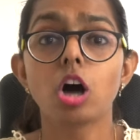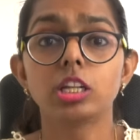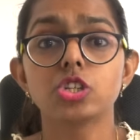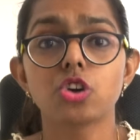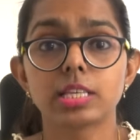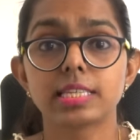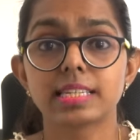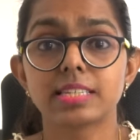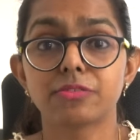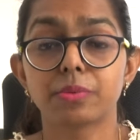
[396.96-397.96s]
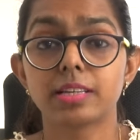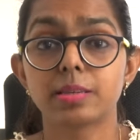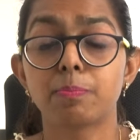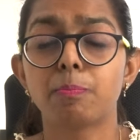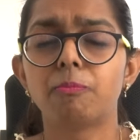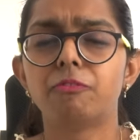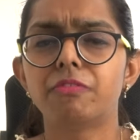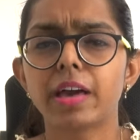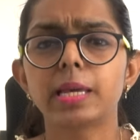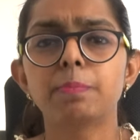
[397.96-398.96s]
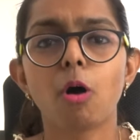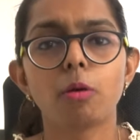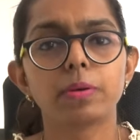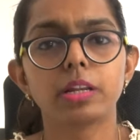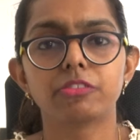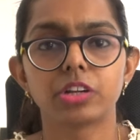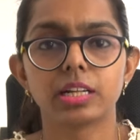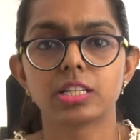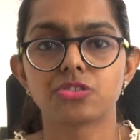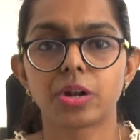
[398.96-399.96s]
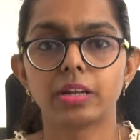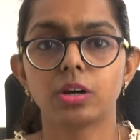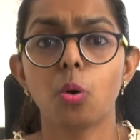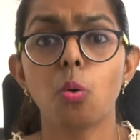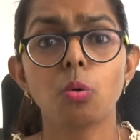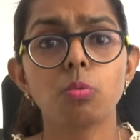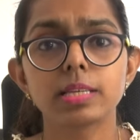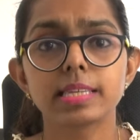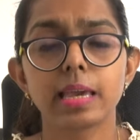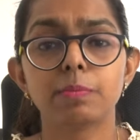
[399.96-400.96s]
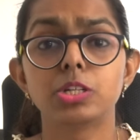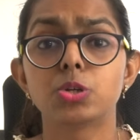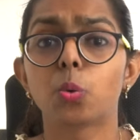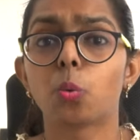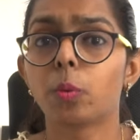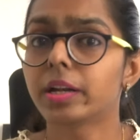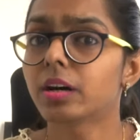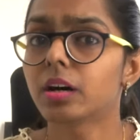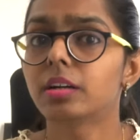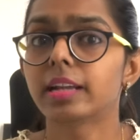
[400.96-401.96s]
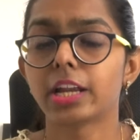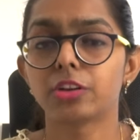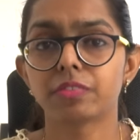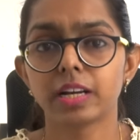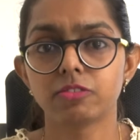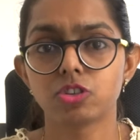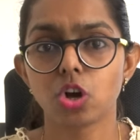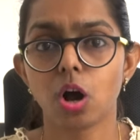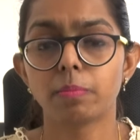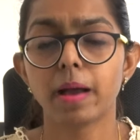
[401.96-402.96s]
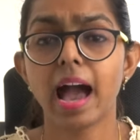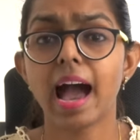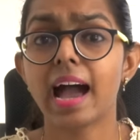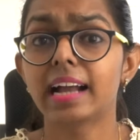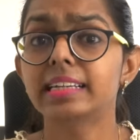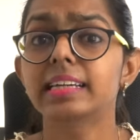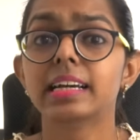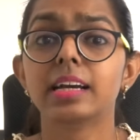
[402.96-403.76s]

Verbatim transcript: Holly Johnson is a very popular freelance writer who was able to quit her 9-to-5 job and